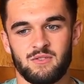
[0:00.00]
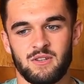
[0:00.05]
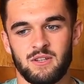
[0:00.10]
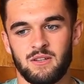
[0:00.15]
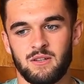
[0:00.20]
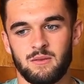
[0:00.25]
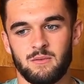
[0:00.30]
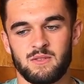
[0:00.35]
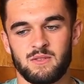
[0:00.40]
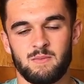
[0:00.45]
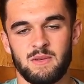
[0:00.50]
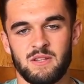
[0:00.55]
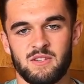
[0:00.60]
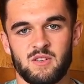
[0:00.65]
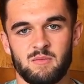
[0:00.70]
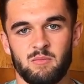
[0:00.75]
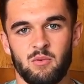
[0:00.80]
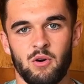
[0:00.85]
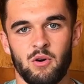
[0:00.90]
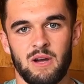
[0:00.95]
and it's been
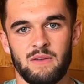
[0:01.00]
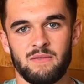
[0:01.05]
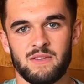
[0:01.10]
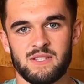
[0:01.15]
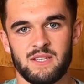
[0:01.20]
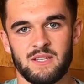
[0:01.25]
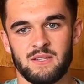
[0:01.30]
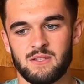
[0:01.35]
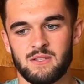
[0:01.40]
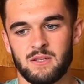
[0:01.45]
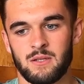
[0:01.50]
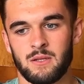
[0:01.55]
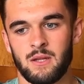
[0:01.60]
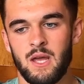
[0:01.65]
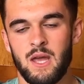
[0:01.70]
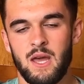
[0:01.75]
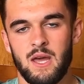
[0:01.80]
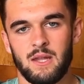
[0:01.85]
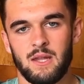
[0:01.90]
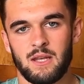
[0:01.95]
support ever since, and
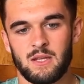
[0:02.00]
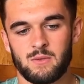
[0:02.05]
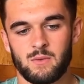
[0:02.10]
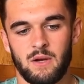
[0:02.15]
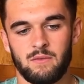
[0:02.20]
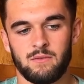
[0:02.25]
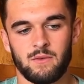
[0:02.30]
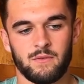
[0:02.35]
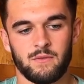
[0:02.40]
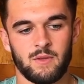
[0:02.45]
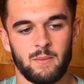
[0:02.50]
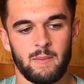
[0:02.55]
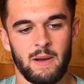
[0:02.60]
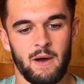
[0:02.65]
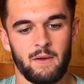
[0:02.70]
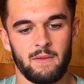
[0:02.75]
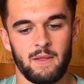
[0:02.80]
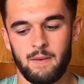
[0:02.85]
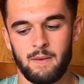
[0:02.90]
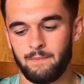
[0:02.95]
that's what I've loved
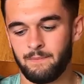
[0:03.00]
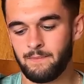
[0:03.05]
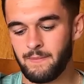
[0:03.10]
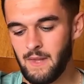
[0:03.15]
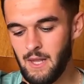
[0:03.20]
about them.